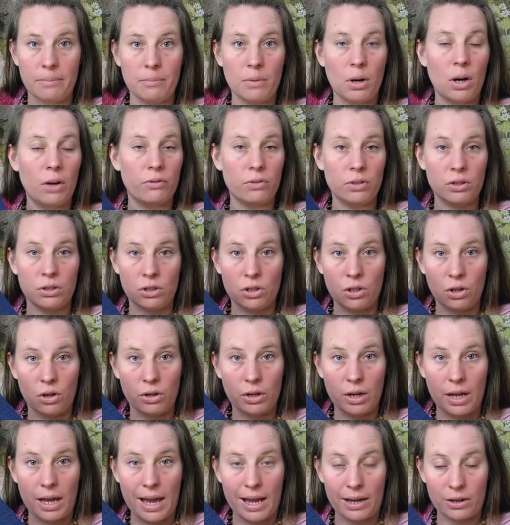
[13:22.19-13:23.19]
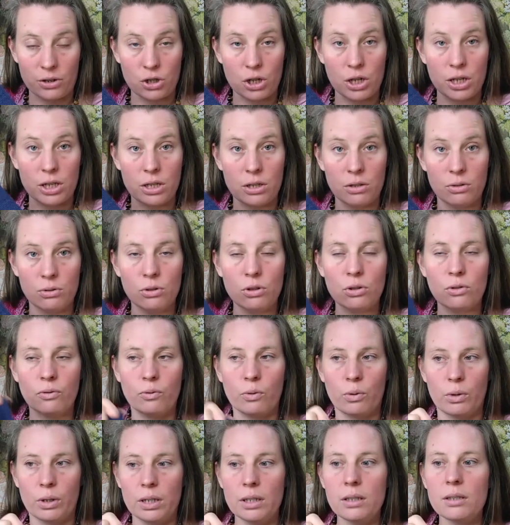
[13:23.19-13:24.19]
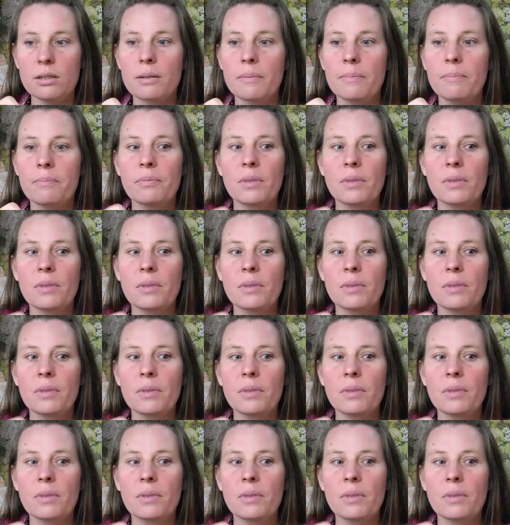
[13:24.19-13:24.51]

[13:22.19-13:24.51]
of this yarn I actually used for it.